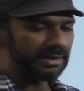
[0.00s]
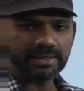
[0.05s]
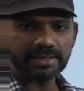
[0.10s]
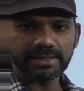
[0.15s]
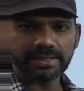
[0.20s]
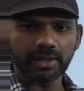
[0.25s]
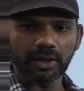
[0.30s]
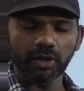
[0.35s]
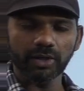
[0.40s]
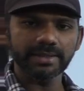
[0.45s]

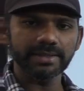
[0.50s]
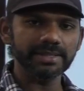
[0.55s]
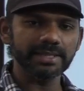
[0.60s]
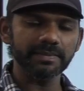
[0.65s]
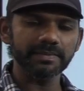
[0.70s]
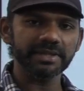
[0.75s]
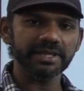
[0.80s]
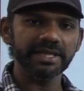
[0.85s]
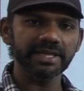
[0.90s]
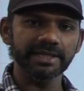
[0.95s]
this
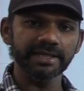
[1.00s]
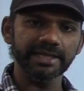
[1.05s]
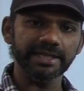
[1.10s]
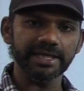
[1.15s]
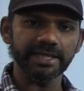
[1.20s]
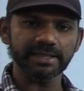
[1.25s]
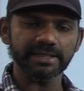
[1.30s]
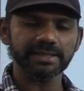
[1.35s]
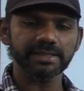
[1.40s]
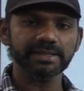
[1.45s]
concept,
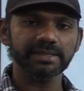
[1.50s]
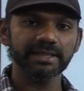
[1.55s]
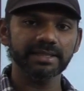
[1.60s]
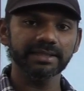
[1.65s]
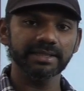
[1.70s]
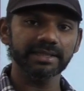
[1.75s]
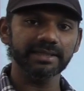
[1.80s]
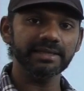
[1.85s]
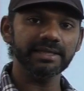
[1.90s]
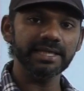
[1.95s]
indicators,
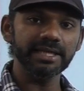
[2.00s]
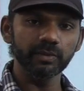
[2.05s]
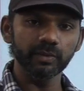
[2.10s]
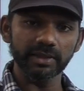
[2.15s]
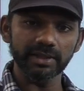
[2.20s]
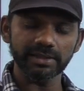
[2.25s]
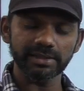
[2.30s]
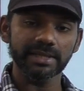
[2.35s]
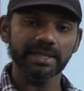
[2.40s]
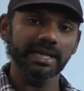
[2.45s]
the
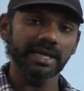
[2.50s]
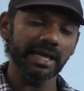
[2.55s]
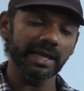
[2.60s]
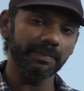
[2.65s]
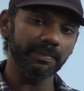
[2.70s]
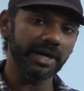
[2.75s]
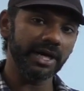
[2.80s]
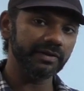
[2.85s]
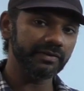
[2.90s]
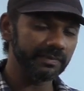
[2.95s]
keywords,
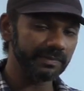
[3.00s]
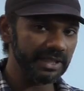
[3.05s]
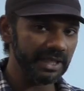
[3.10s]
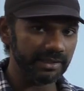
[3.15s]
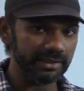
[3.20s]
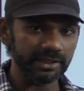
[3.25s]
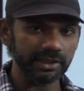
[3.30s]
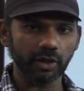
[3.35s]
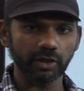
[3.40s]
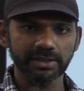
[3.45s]
apart from the
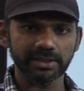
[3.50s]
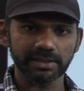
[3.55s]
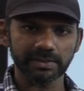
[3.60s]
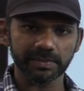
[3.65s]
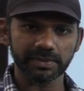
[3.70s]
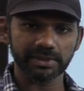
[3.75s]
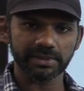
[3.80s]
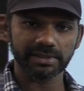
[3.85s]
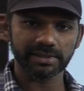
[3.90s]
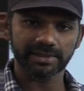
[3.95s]
other
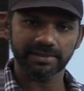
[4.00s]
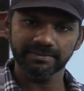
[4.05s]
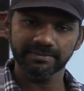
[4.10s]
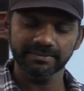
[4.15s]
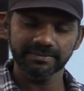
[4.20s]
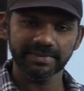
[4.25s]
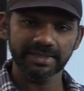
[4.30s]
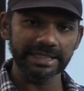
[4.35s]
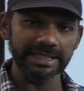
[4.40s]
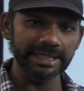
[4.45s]
concepts.
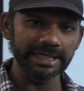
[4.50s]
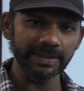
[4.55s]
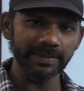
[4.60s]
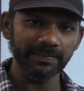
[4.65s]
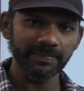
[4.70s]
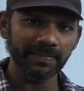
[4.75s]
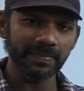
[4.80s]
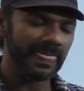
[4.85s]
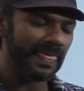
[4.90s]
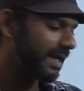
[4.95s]

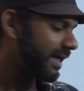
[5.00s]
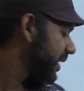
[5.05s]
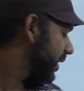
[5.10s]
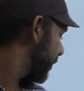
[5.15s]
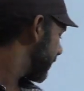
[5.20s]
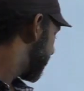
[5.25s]
Clear? So